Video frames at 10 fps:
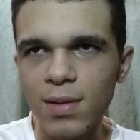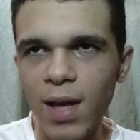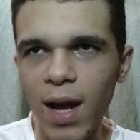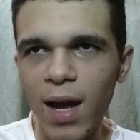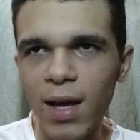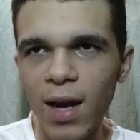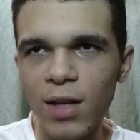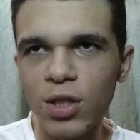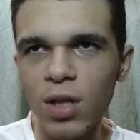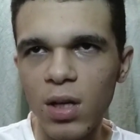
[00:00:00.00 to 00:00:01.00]
that kind
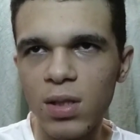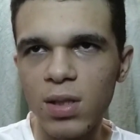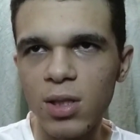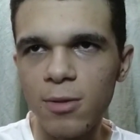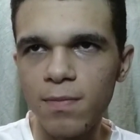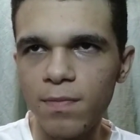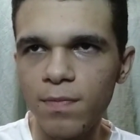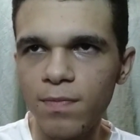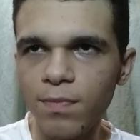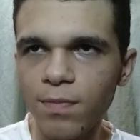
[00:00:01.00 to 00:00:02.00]
of sucks.
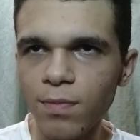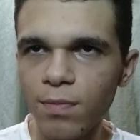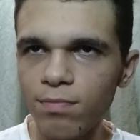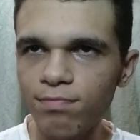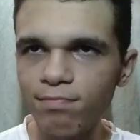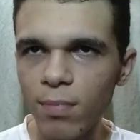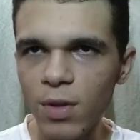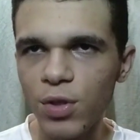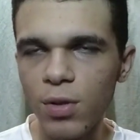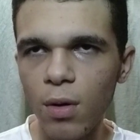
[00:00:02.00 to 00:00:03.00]

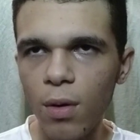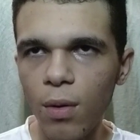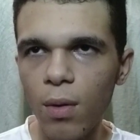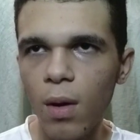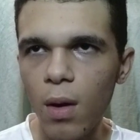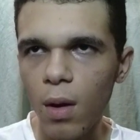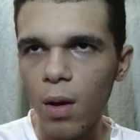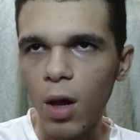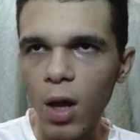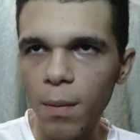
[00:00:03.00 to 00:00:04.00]
So.
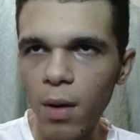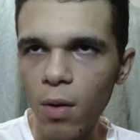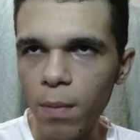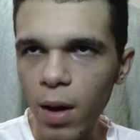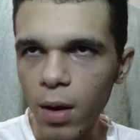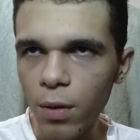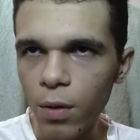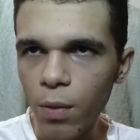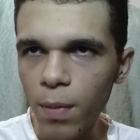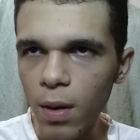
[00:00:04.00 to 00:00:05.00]
Let me go back a
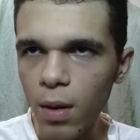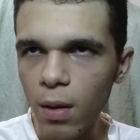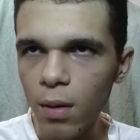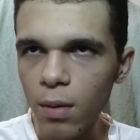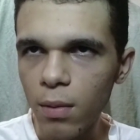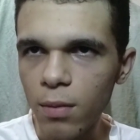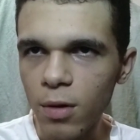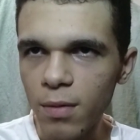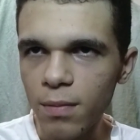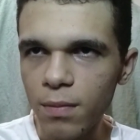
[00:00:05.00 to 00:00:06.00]
little bit.
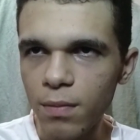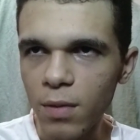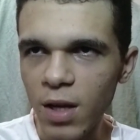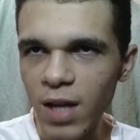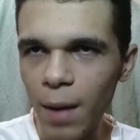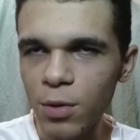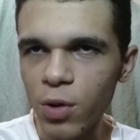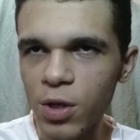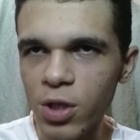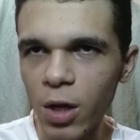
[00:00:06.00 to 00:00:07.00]
Cause I'm
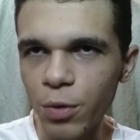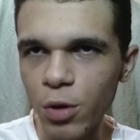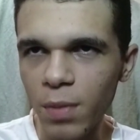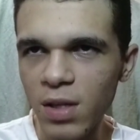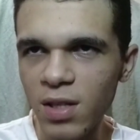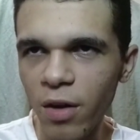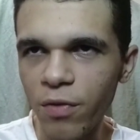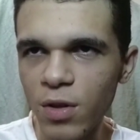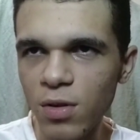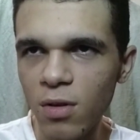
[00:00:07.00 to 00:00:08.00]
trying to not lose
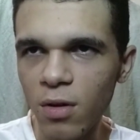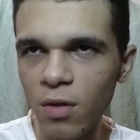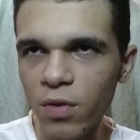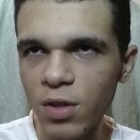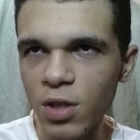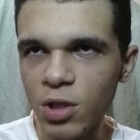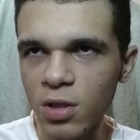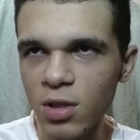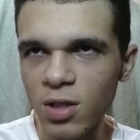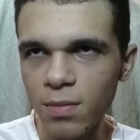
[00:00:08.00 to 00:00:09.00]
myself into the
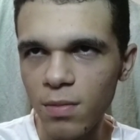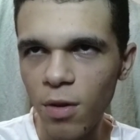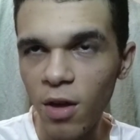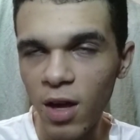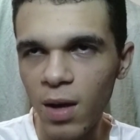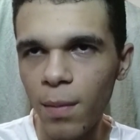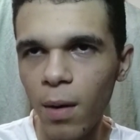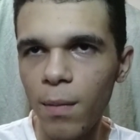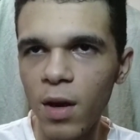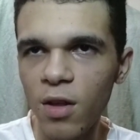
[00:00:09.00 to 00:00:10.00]
conversation because I'm thinking
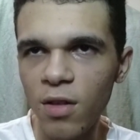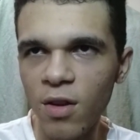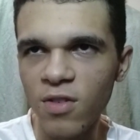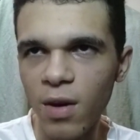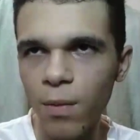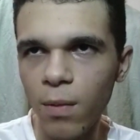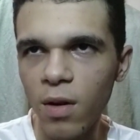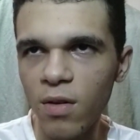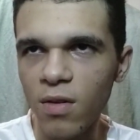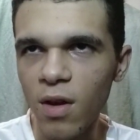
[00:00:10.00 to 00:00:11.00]
about many things at
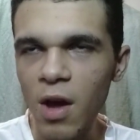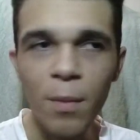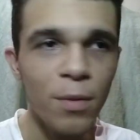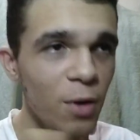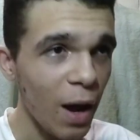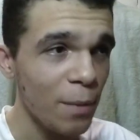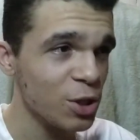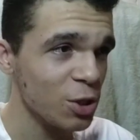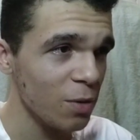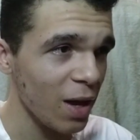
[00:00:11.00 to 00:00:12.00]
once. Dude, I'm
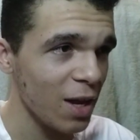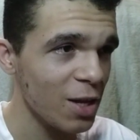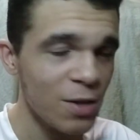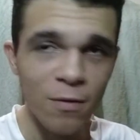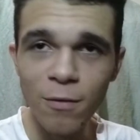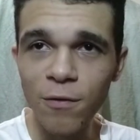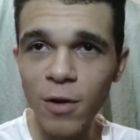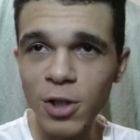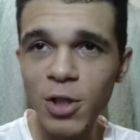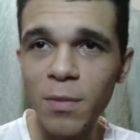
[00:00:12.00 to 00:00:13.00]
still like in the
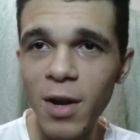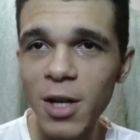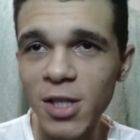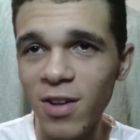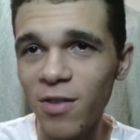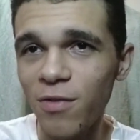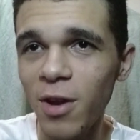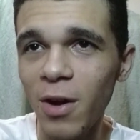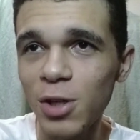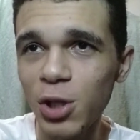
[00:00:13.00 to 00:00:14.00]
first two minutes of the
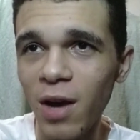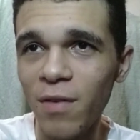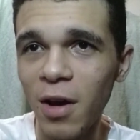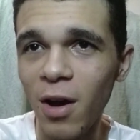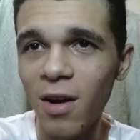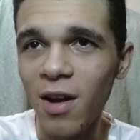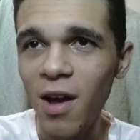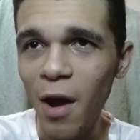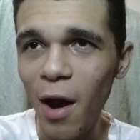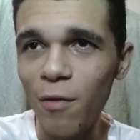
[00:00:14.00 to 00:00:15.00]
video. I still haven't gone
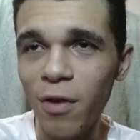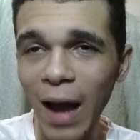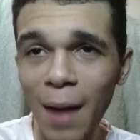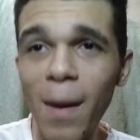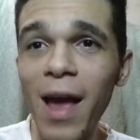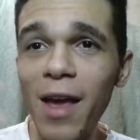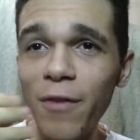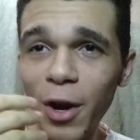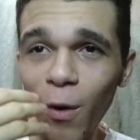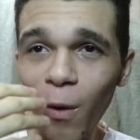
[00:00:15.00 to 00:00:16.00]
everything. I might
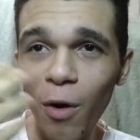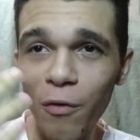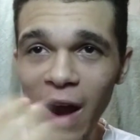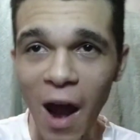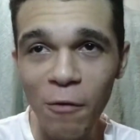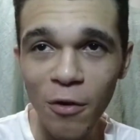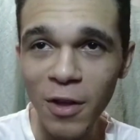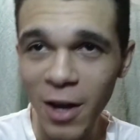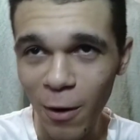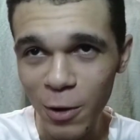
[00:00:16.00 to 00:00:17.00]
even go over
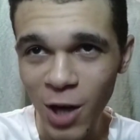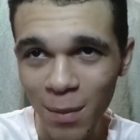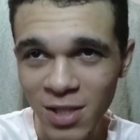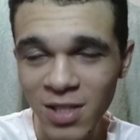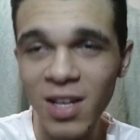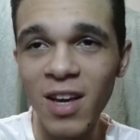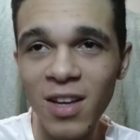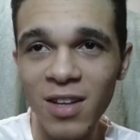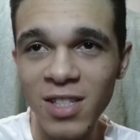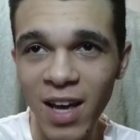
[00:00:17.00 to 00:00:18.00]
everything Karl Jobst
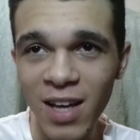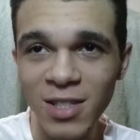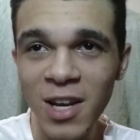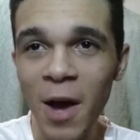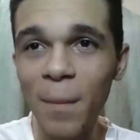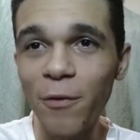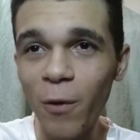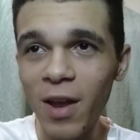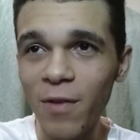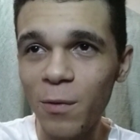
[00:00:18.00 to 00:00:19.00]
say, says
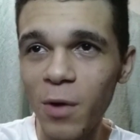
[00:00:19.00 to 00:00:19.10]
before even